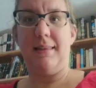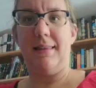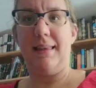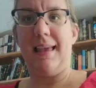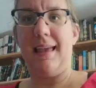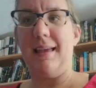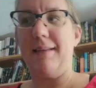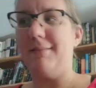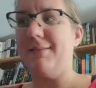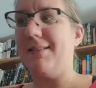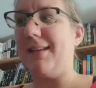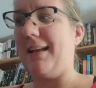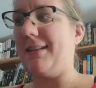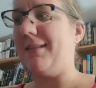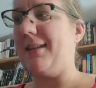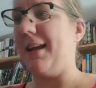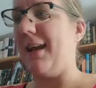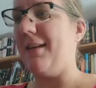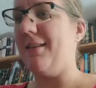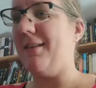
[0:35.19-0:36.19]
themes
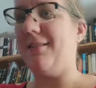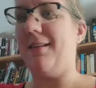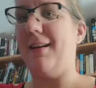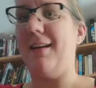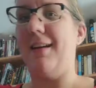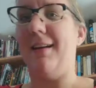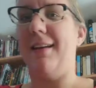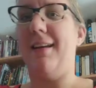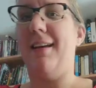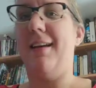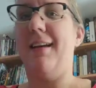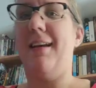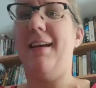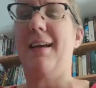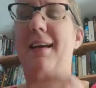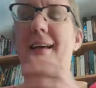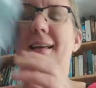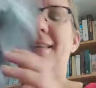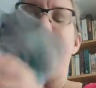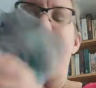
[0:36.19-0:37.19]
as you go through
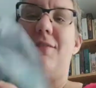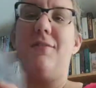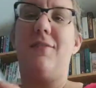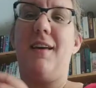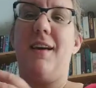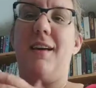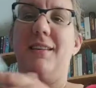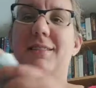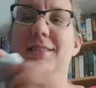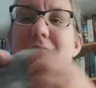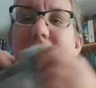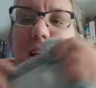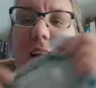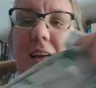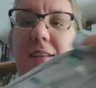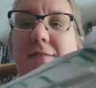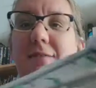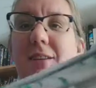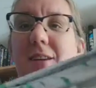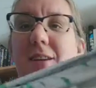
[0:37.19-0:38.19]
the first thing
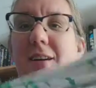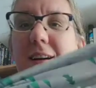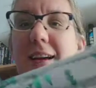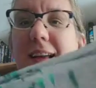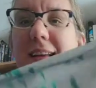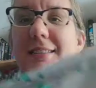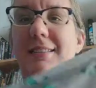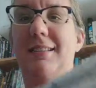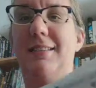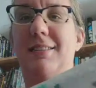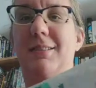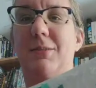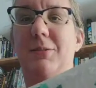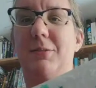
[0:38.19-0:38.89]
I've got is this